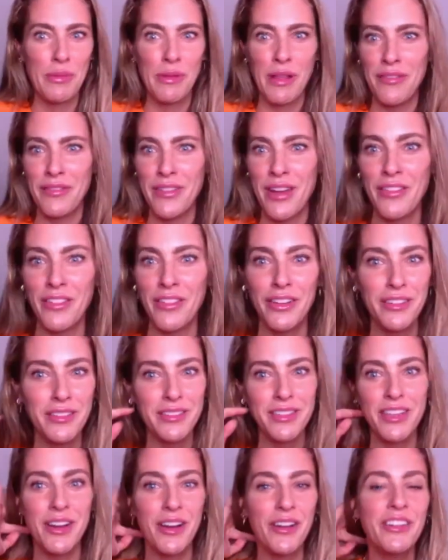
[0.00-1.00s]
I've never,
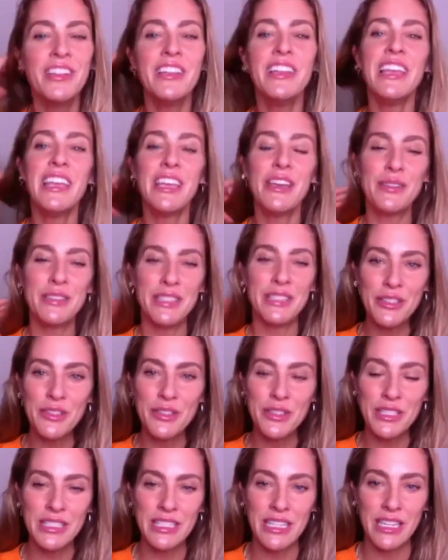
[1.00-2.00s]
it was
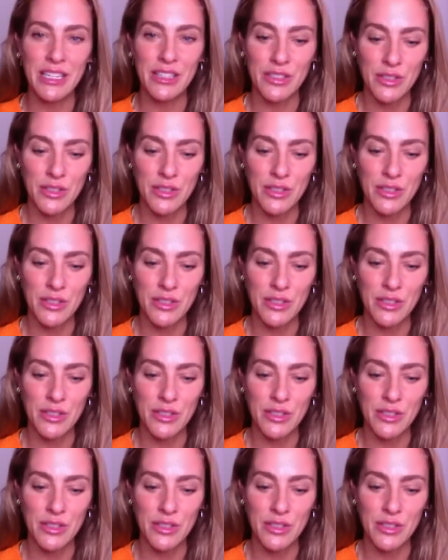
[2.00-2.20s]
interesting.